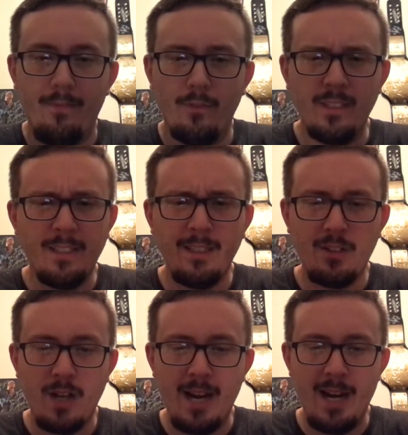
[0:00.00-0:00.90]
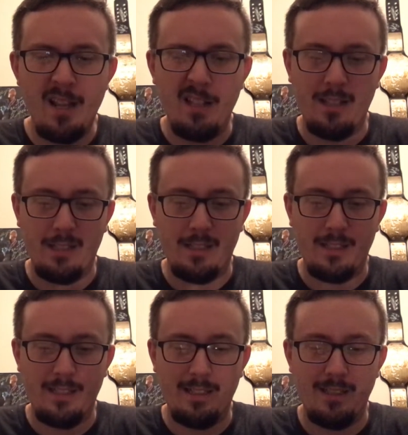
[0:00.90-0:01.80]
Was this in the trade?
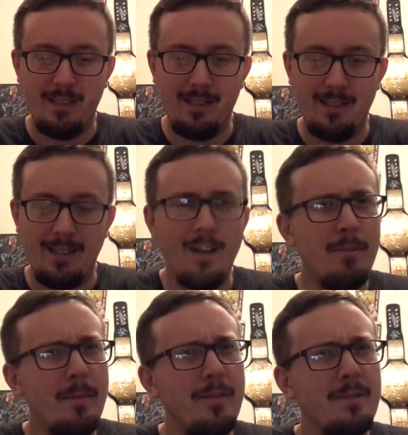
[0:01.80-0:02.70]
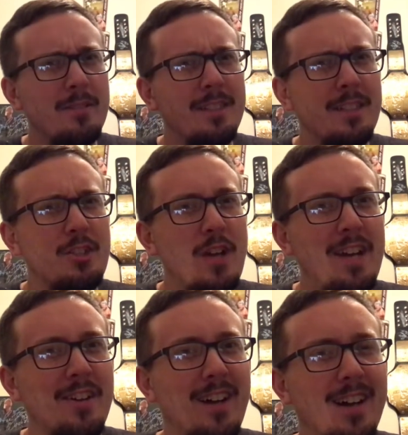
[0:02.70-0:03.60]
I don't remember if this was in the
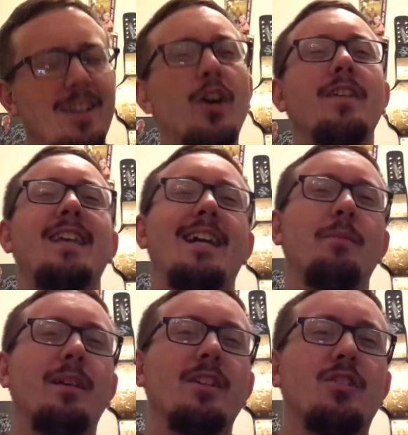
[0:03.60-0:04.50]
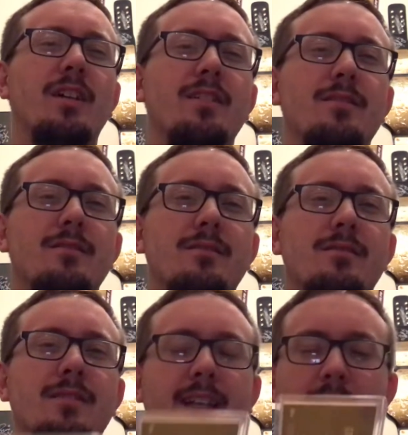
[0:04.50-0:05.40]
trade or not. No, this had to be in the trade.
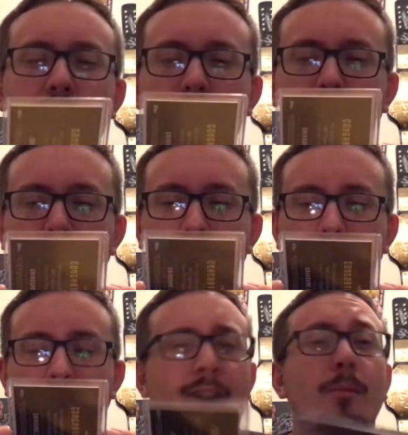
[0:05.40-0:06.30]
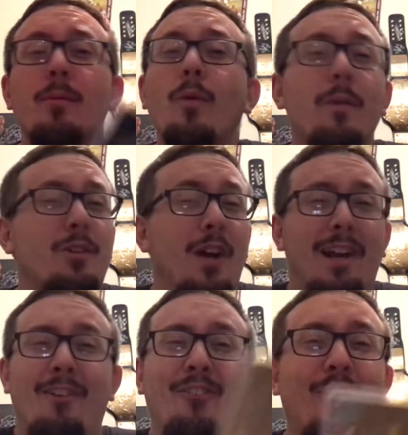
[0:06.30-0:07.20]
Yeah, this was in the trade. I don't remember what we
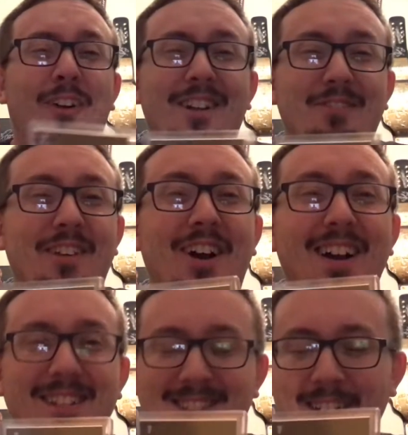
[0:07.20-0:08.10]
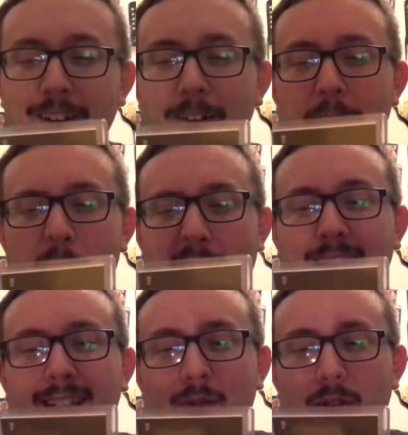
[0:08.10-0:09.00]
traded for, to be honest. I
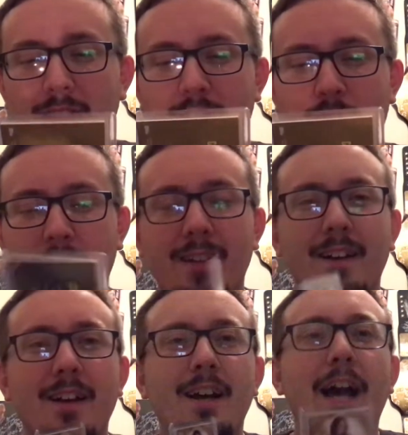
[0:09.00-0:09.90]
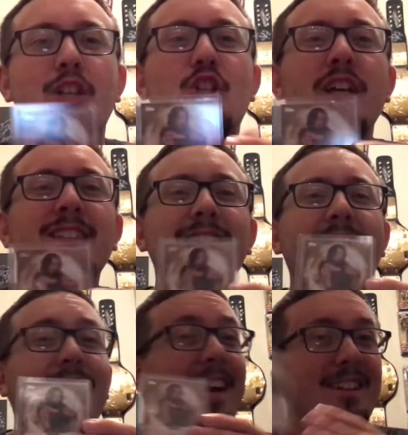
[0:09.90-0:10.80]
think this was in the trade. A Shinsuke,
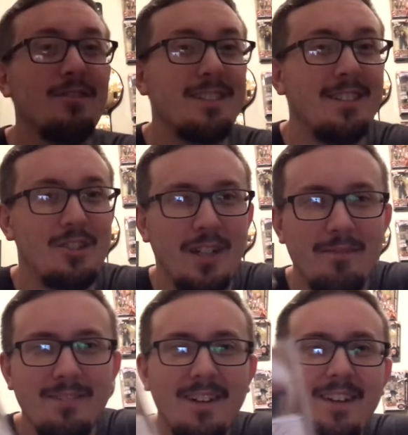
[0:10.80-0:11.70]
I forgot this was in the trade.